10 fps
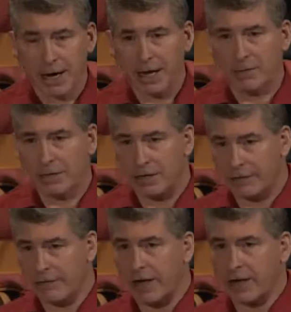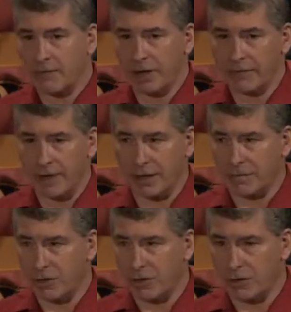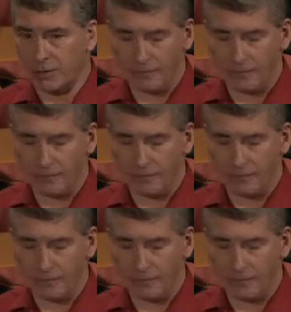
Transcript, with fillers: and I'm in defending my faith mode.